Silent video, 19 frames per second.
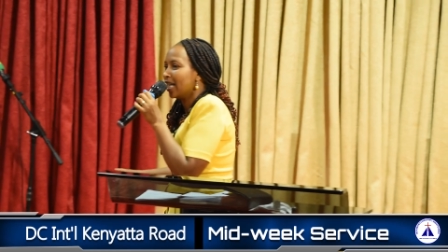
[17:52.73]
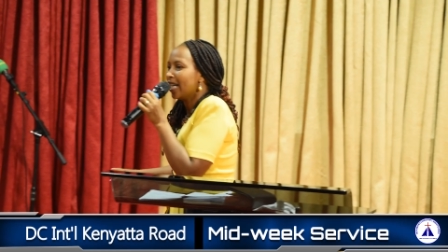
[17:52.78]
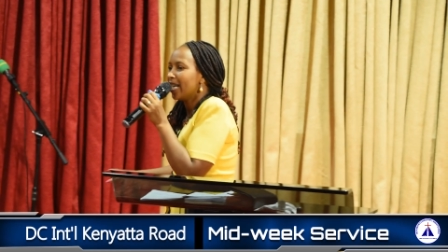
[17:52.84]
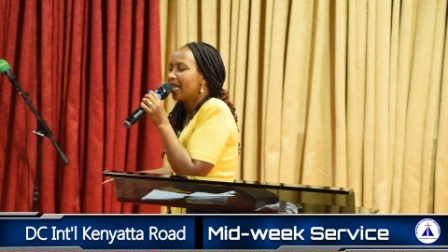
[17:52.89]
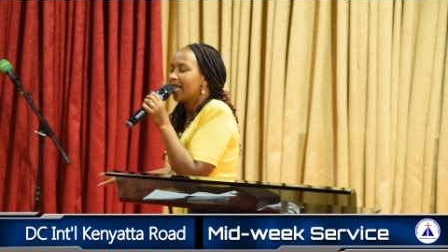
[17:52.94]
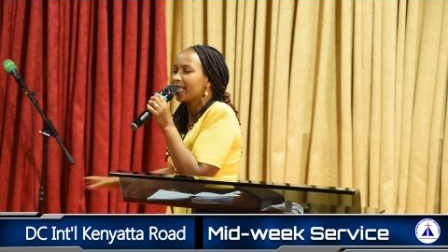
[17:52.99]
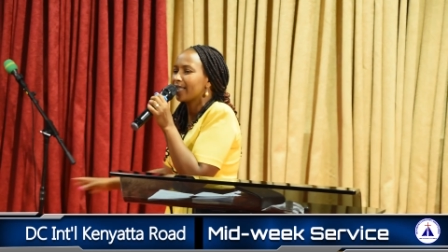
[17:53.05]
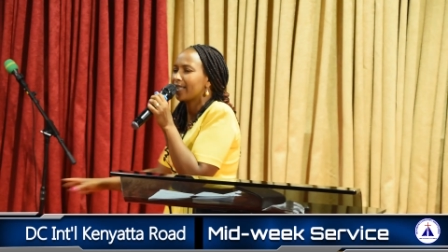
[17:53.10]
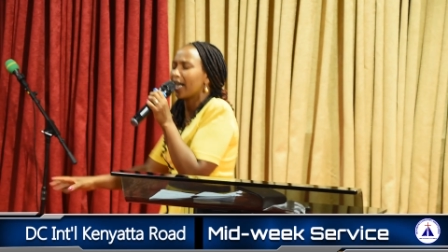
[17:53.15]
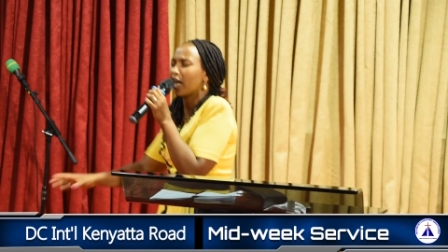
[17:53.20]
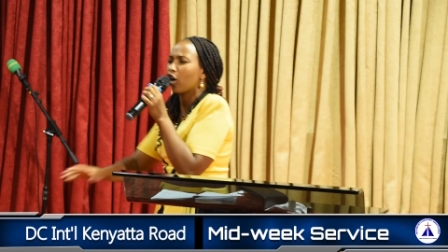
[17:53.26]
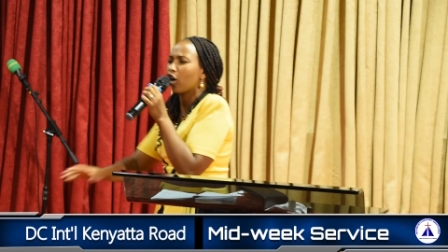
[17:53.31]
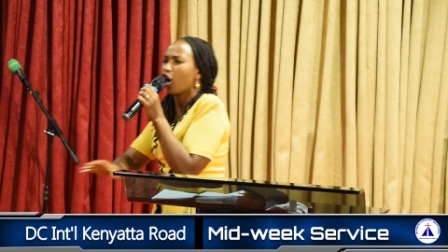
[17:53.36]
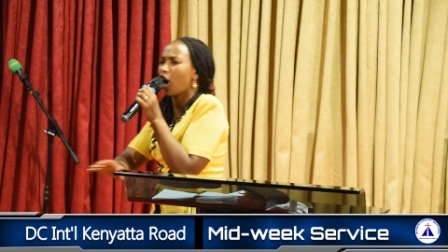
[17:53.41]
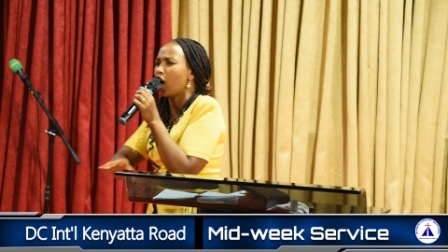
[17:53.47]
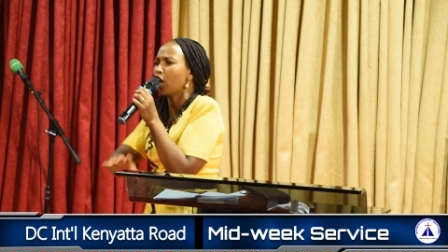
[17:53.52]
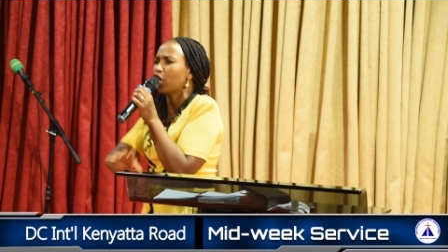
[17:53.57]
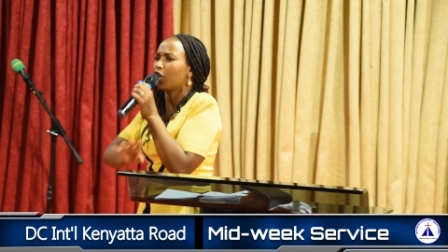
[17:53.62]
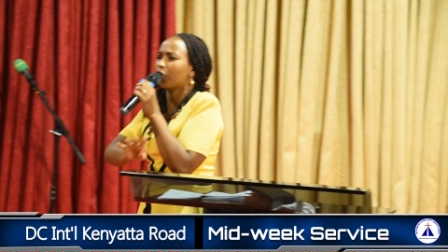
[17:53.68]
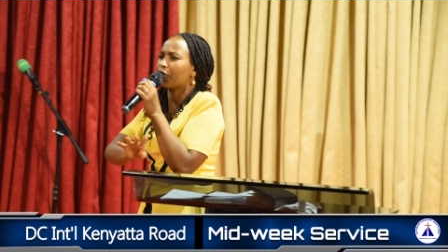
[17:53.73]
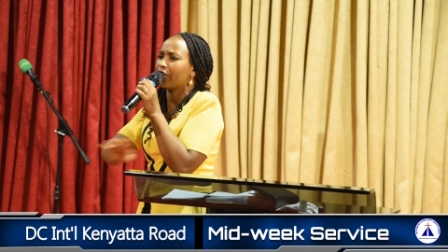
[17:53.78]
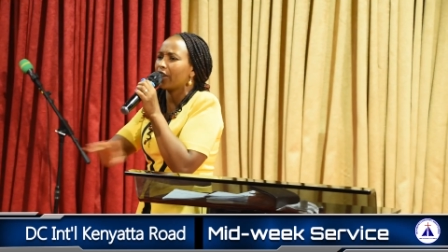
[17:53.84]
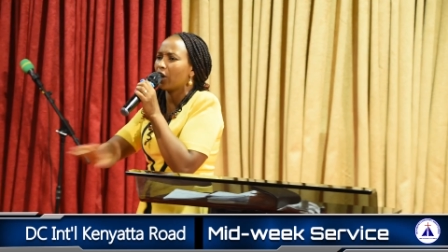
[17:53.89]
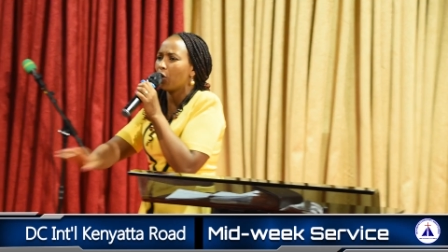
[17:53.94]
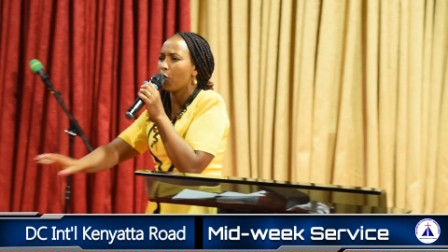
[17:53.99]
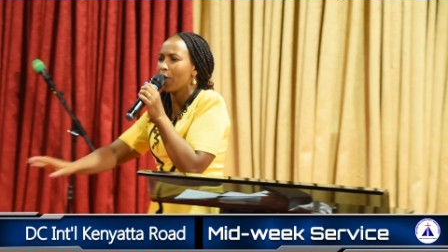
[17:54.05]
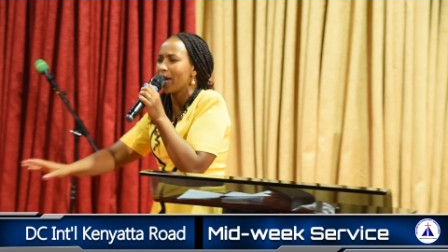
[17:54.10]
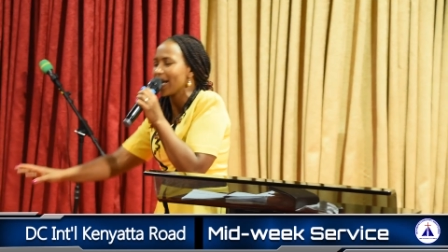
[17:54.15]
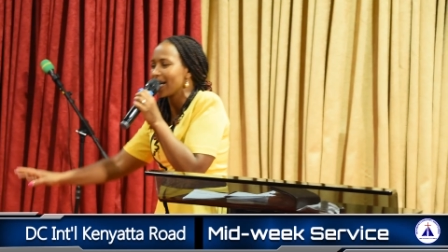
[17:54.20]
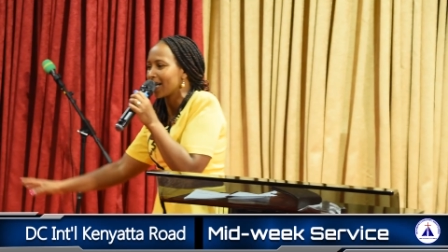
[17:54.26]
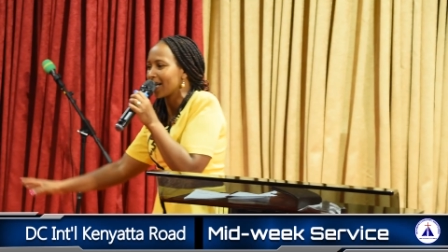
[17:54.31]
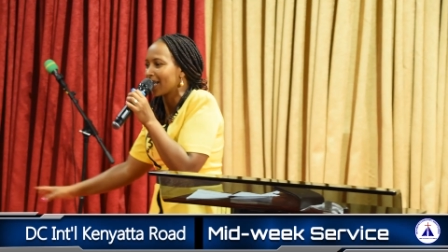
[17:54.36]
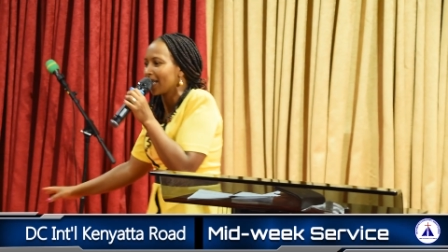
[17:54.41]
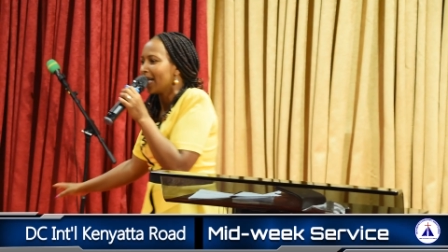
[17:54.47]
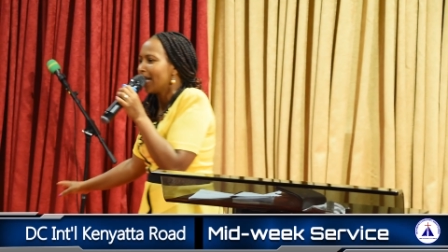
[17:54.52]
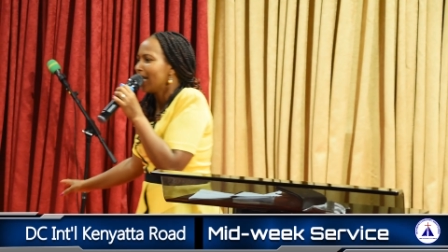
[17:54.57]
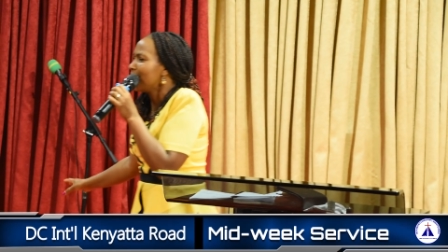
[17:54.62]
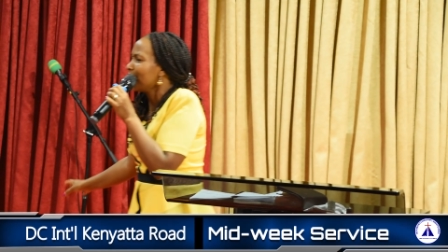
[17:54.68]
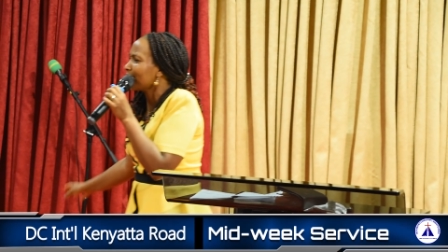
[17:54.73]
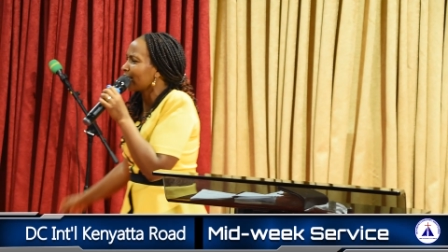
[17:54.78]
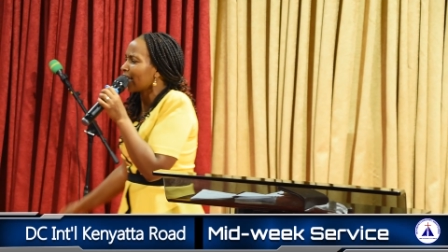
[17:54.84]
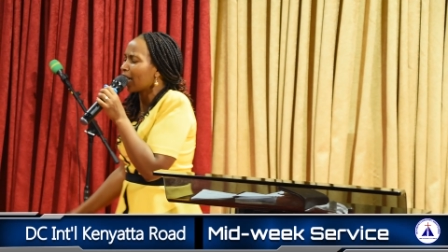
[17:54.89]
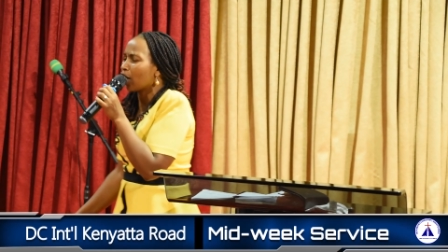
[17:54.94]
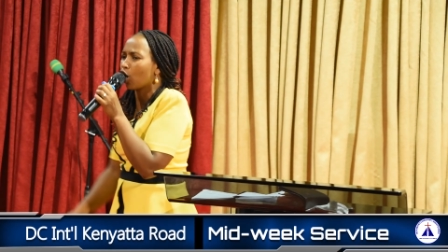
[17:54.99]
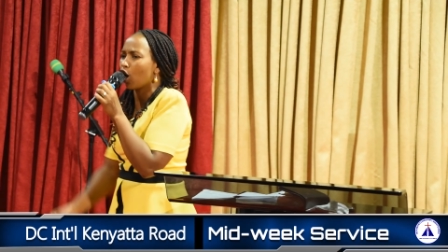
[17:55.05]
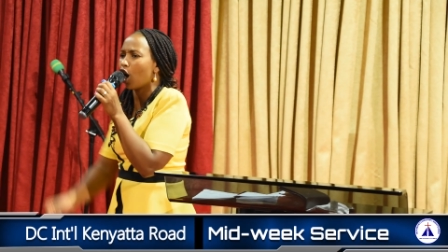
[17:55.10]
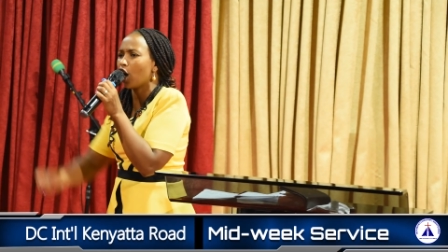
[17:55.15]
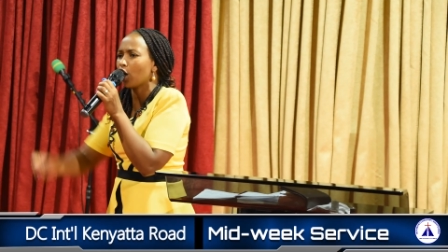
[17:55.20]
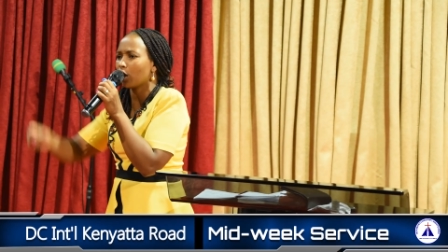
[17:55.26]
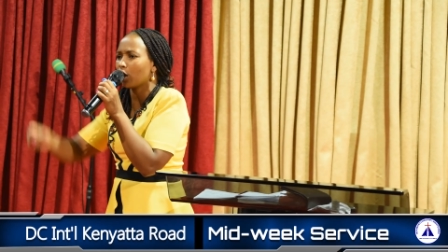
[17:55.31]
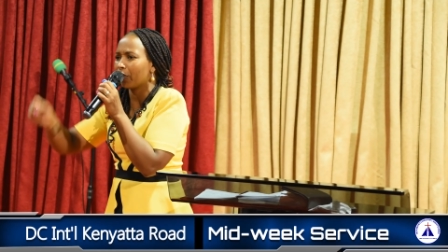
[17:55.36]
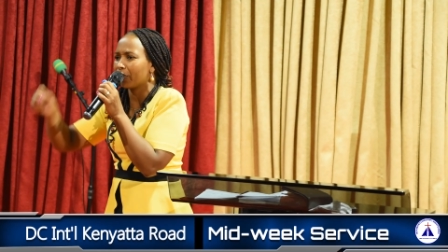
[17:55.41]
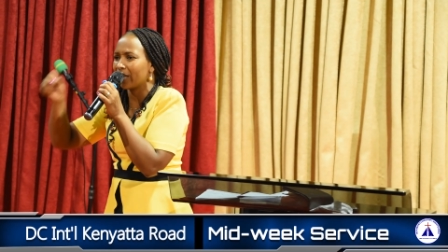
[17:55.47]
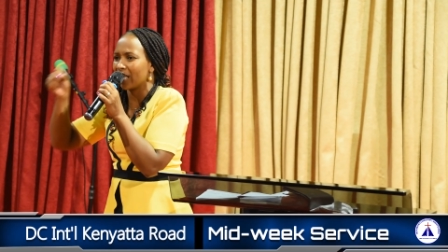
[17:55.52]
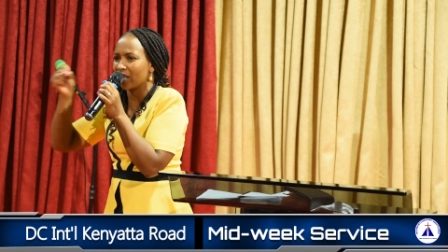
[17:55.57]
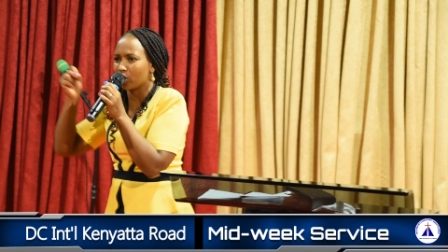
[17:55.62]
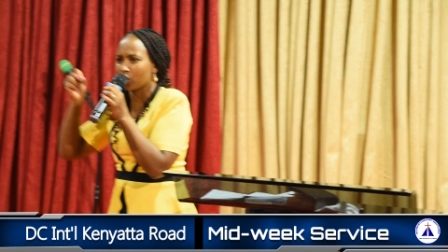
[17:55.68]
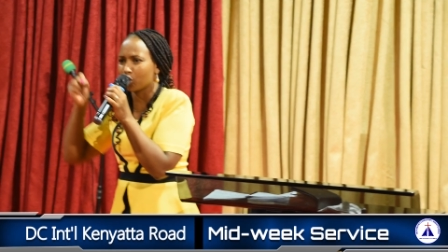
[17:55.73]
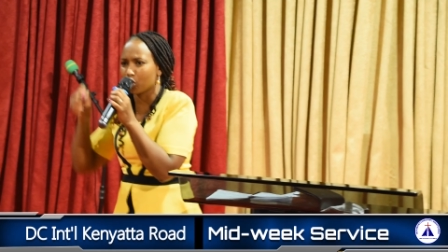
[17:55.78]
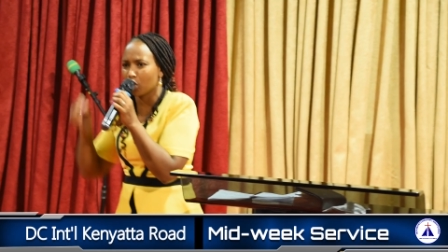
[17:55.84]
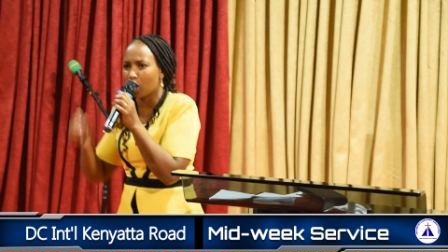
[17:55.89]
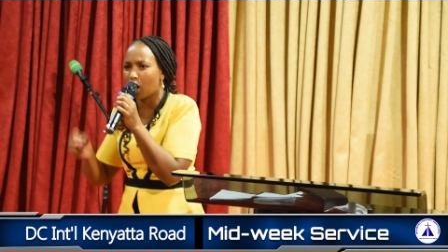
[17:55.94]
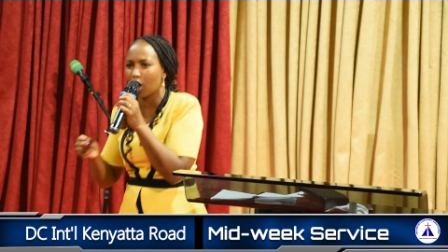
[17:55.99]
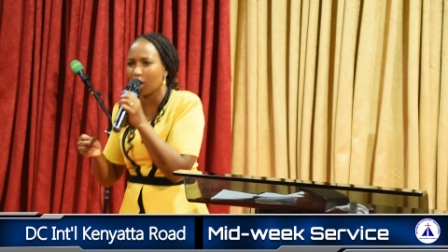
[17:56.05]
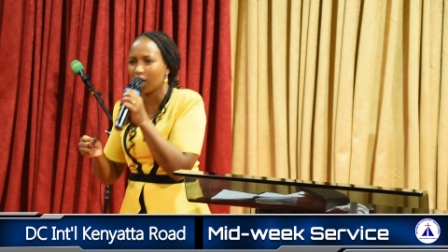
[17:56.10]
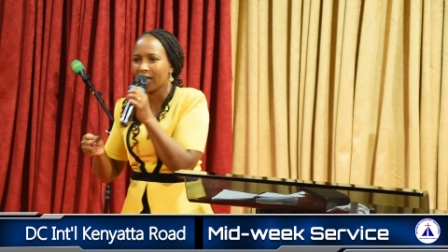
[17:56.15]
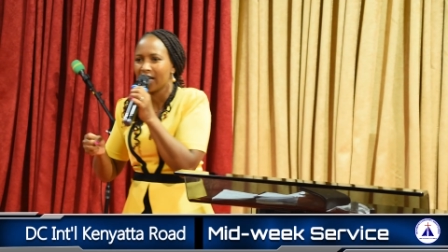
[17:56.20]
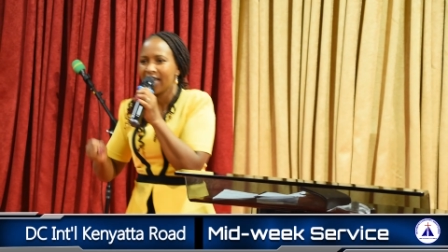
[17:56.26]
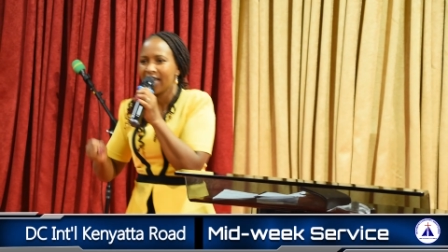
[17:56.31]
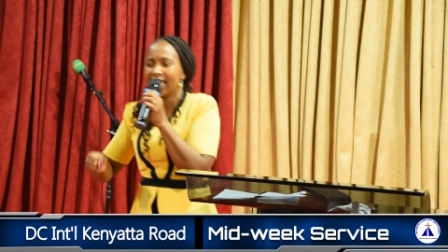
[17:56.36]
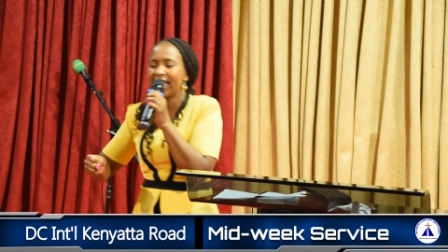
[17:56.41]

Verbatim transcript: He is the God of the weak. He is the God of the strong.